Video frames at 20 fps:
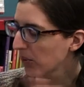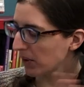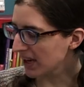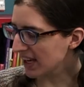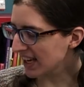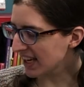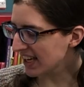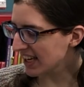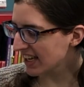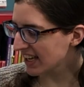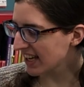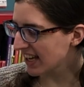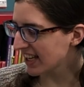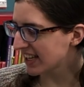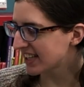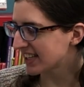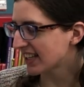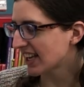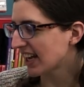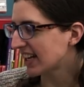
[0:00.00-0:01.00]

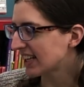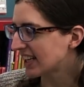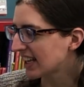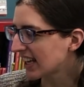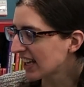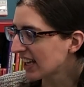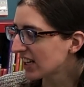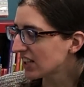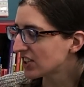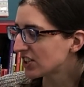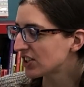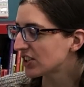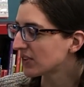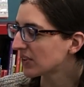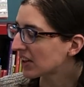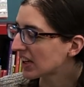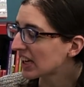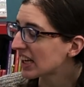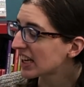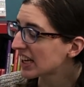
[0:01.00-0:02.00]
Whee, said D to
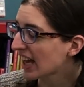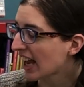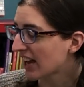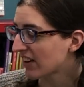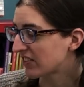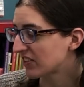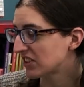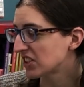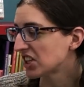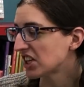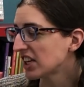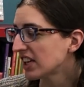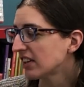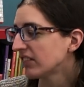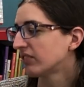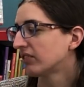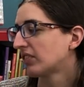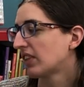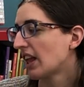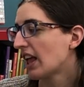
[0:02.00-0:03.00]
EFG,
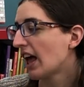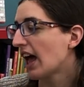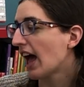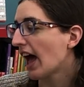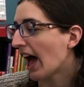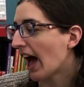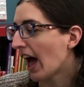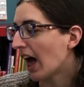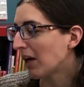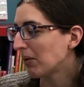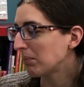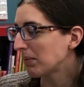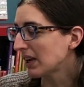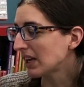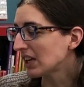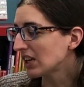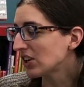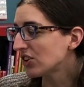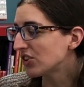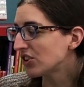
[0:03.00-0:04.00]
I'll
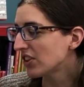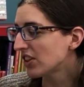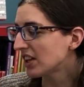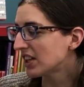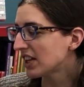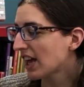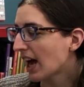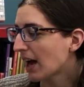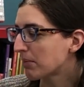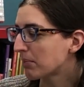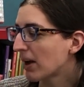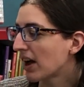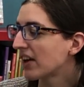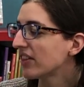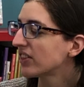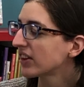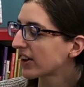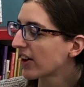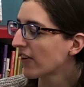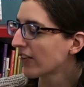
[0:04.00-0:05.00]
beat you to the top
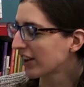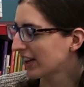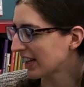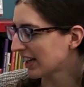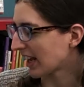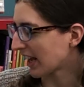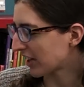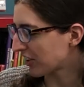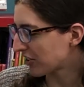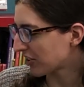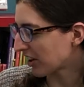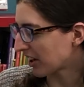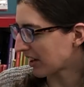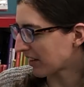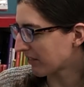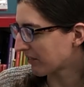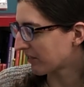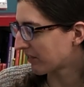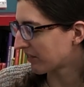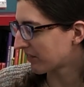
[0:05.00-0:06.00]
of the coconut tree.
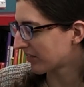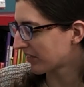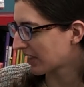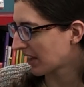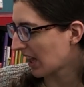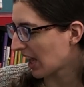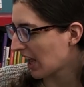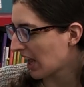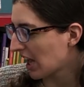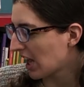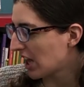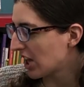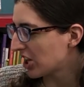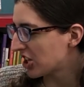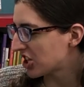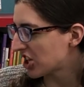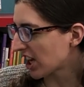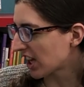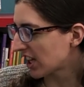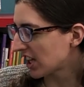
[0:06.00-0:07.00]

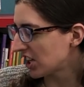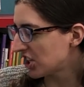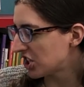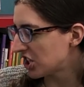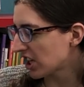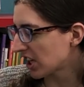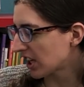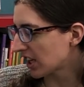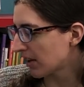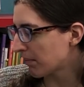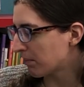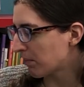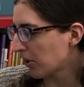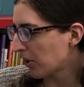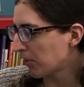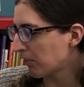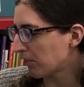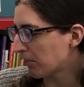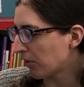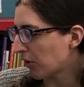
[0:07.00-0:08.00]
Chicka chicka
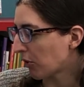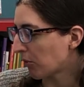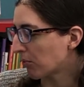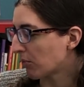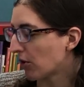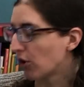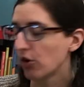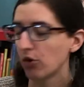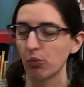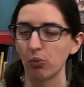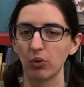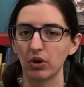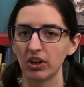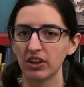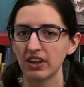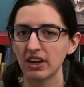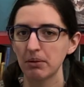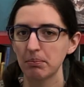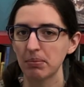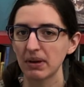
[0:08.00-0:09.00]
boom boom, Will
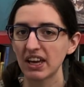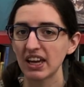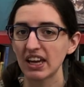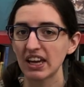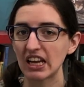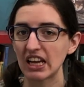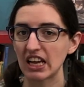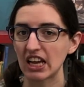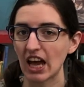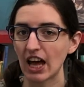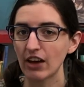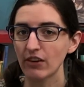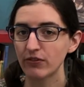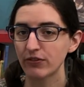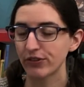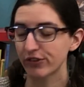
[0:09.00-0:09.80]
there be enough